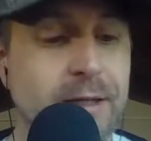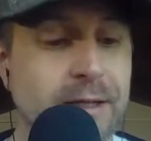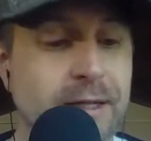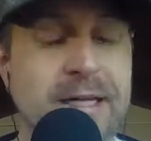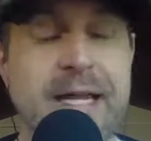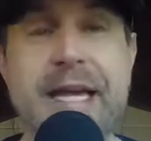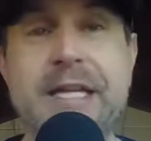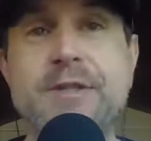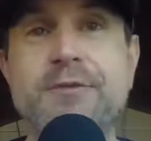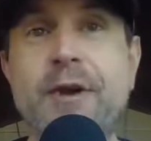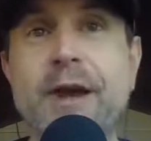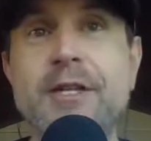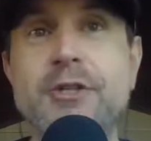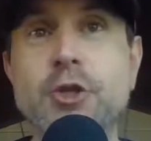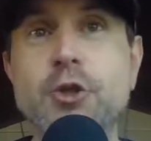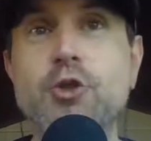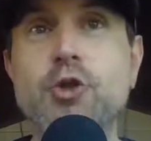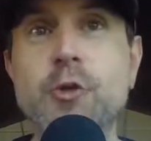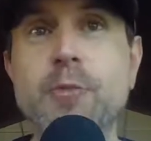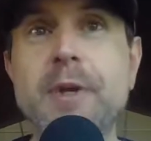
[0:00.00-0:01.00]
Knicks fans,
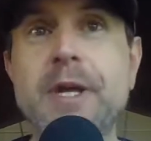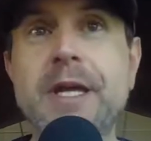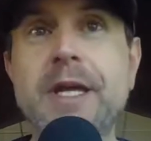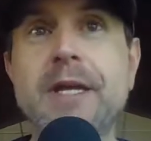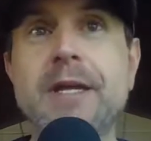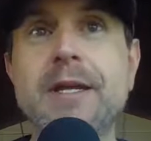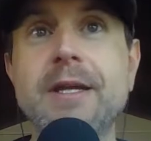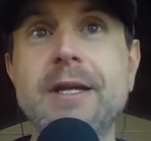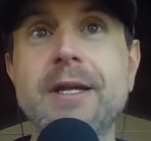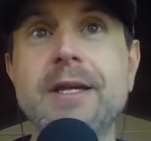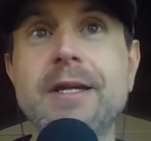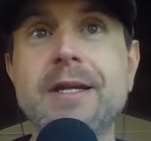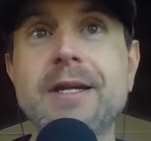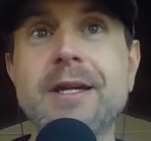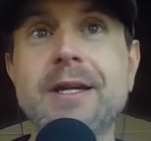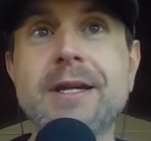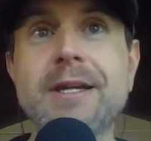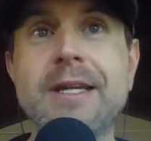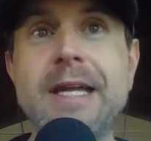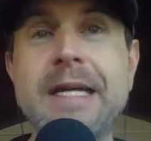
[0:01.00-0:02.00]
you should be
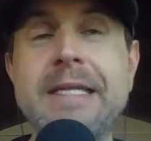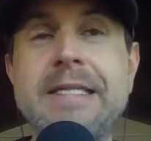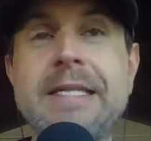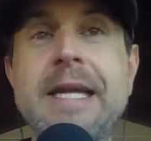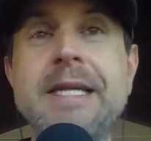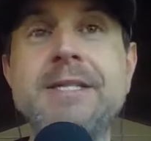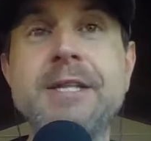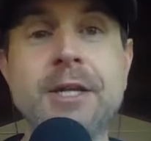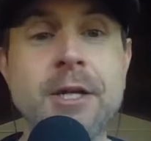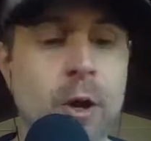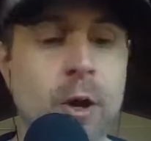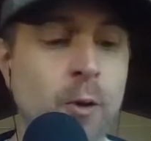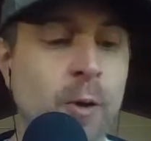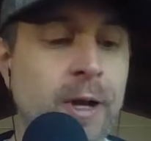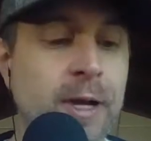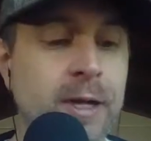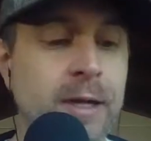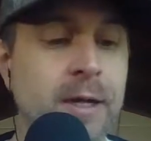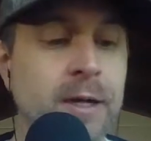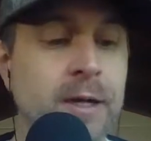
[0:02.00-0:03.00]
content in
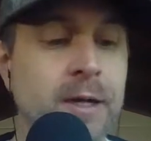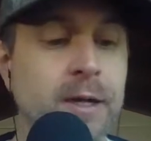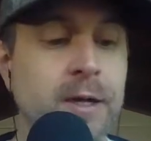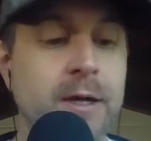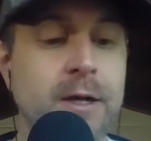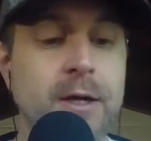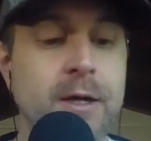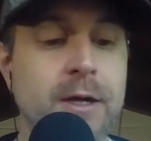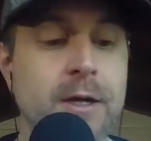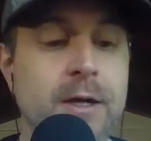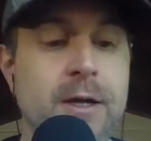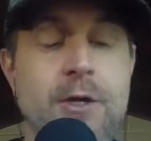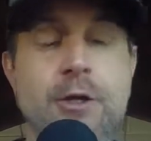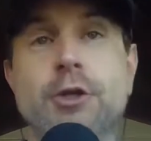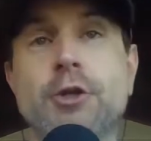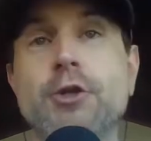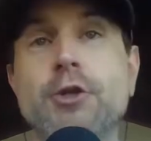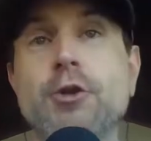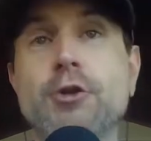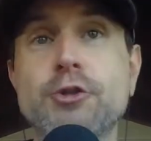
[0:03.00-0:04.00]
knowing
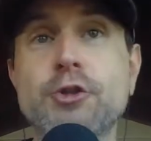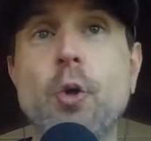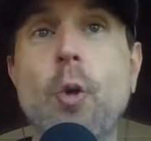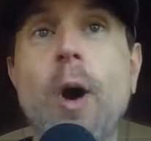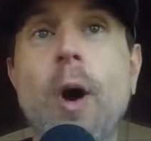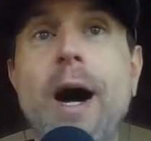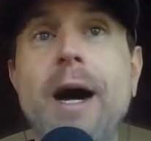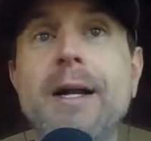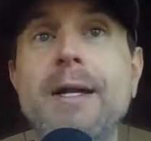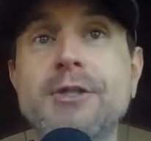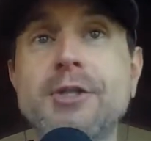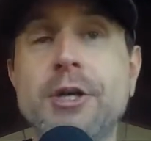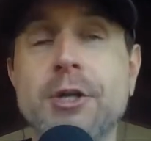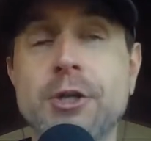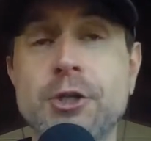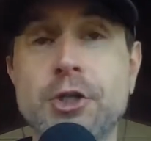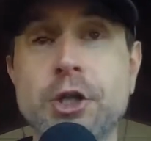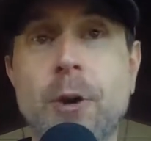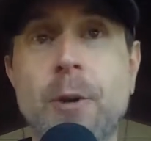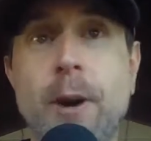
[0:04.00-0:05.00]
your squad is going
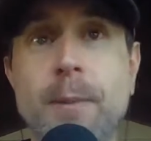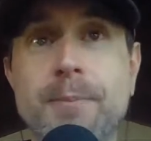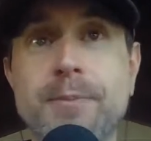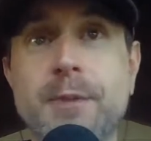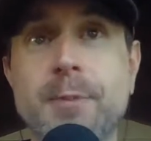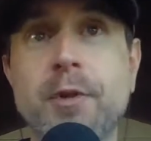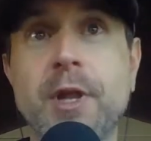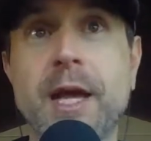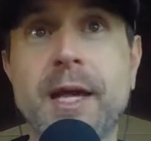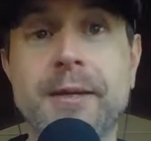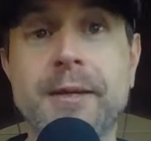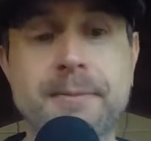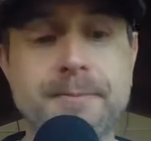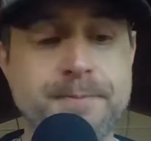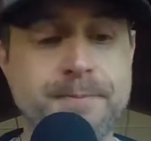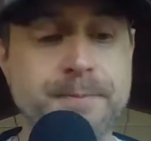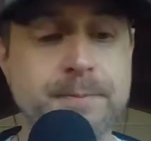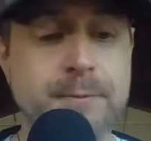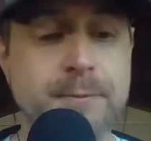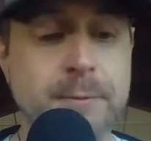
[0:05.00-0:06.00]
to show up to play.
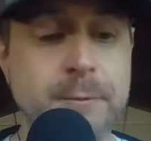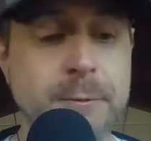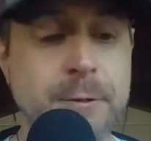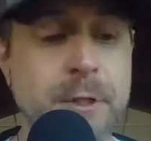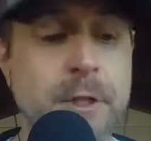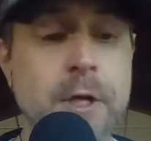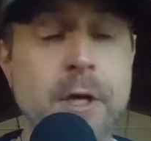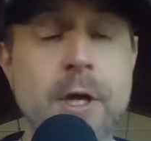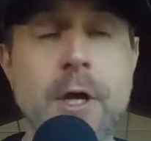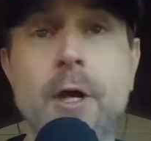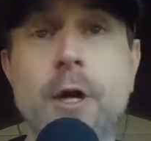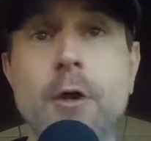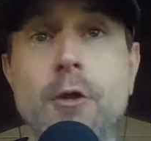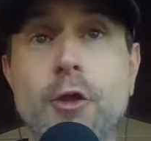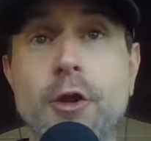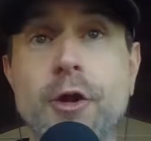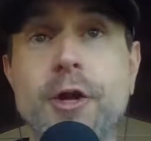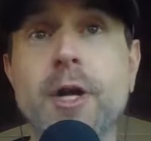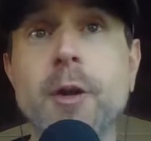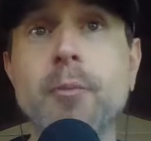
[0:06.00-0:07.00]

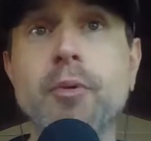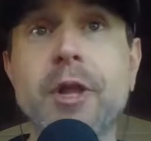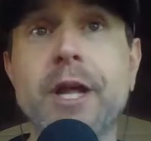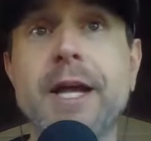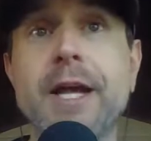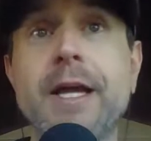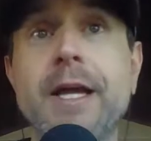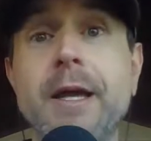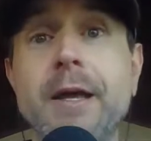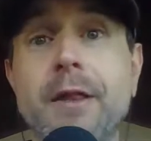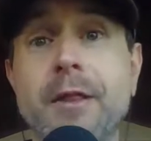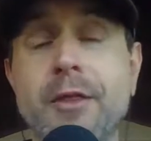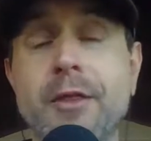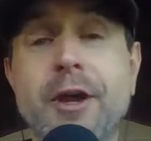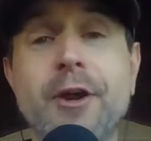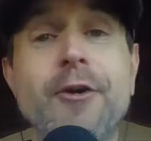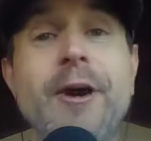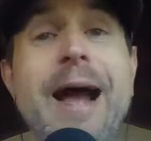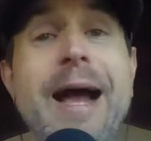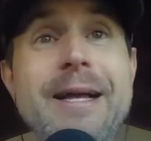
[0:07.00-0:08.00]
They're going to play
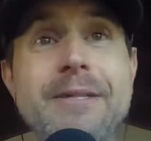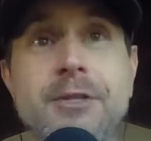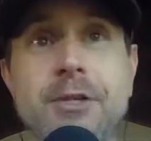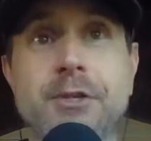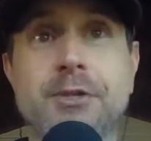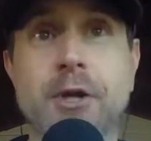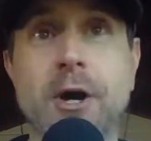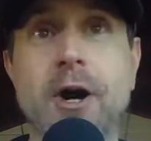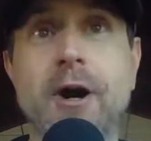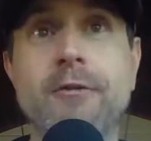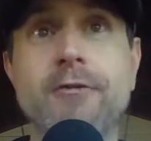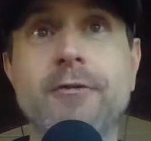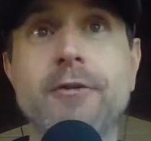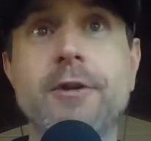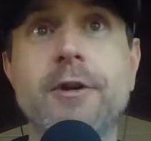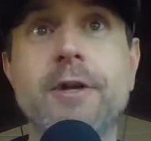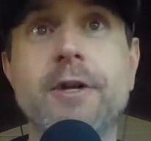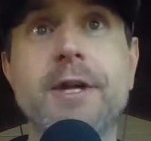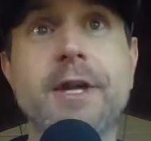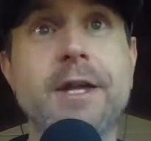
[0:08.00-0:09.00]
their asses off.
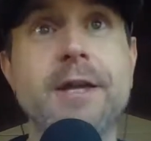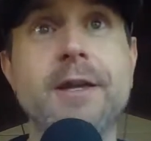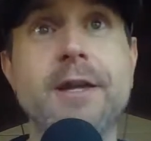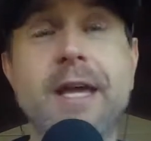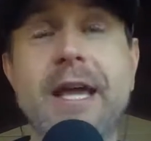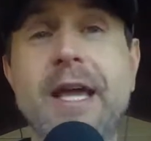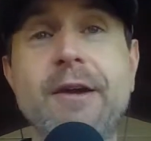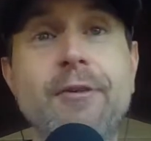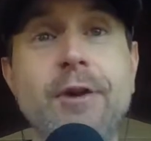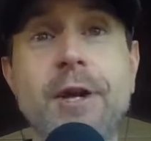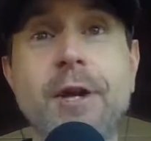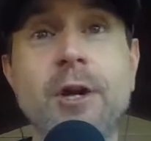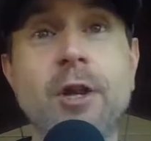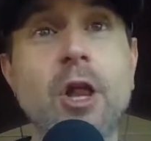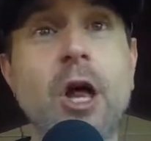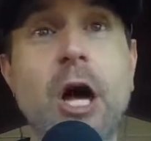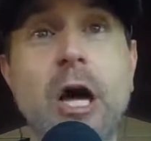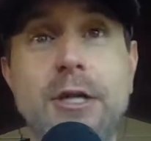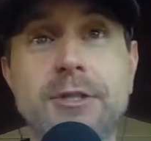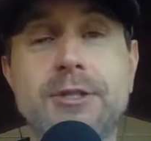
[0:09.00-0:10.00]
Even in a
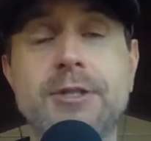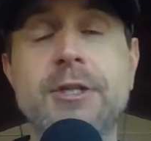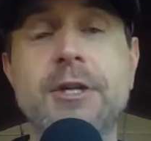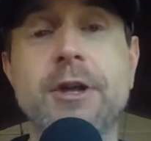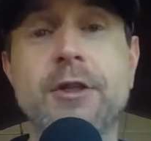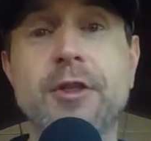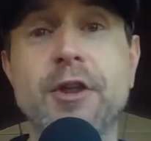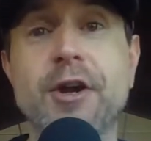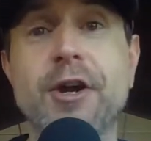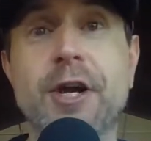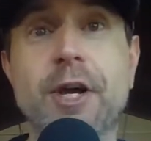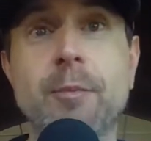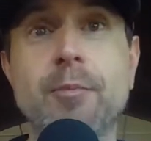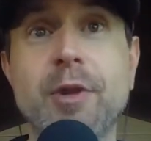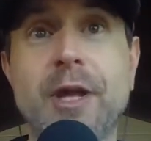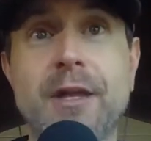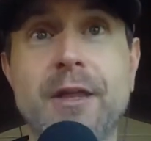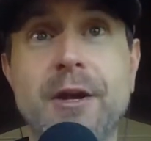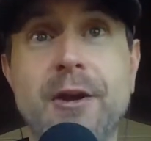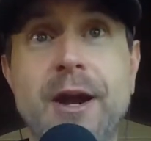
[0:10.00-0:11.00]
loss, they're going to
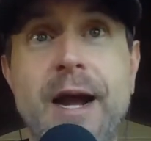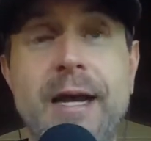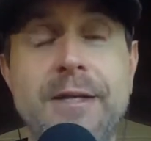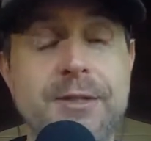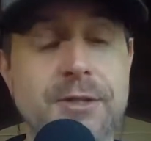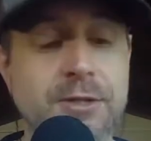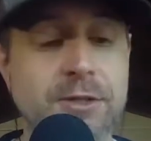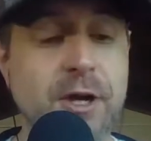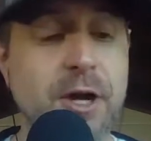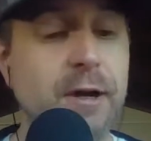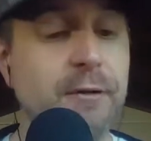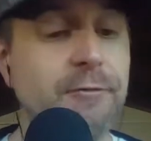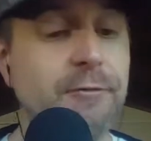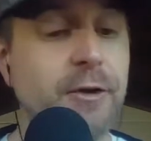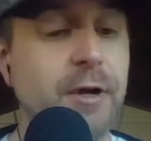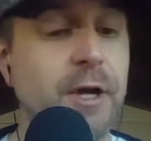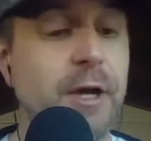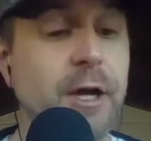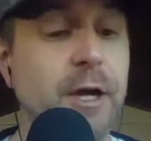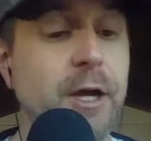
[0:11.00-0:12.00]
play their asses off.